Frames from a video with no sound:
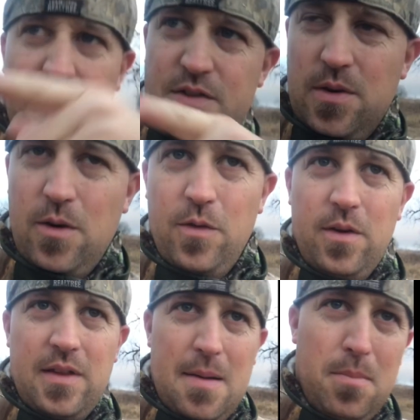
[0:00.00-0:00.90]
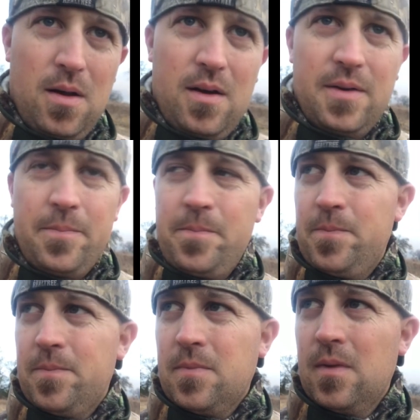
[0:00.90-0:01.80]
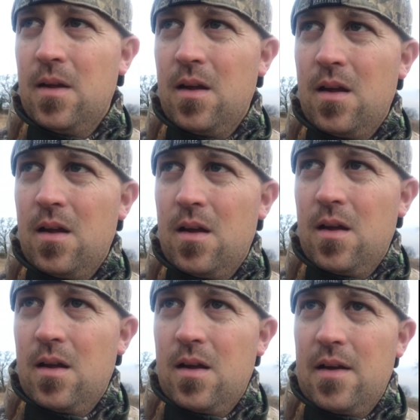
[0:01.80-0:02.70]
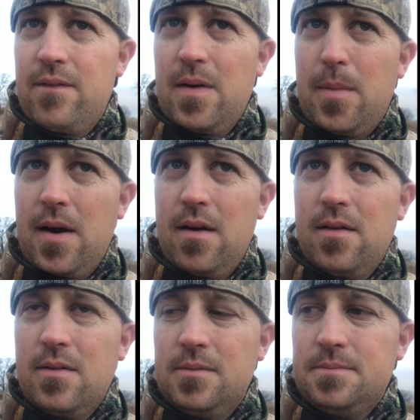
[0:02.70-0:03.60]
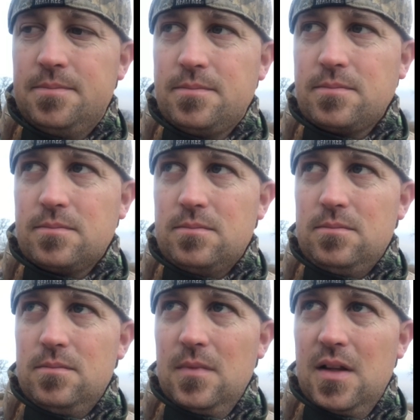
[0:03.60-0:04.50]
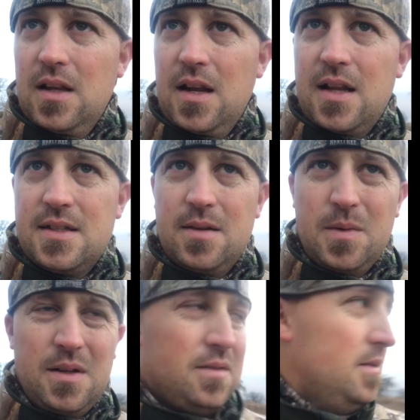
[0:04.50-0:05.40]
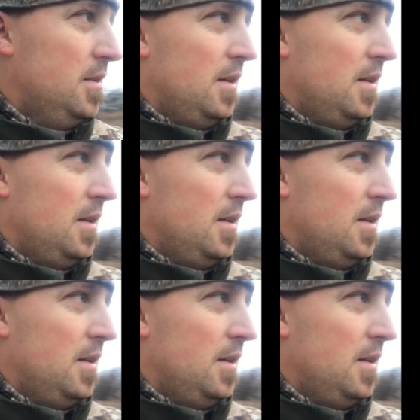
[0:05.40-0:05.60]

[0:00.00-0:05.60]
left you right over there with that blood. I found my arrow, and I said, well,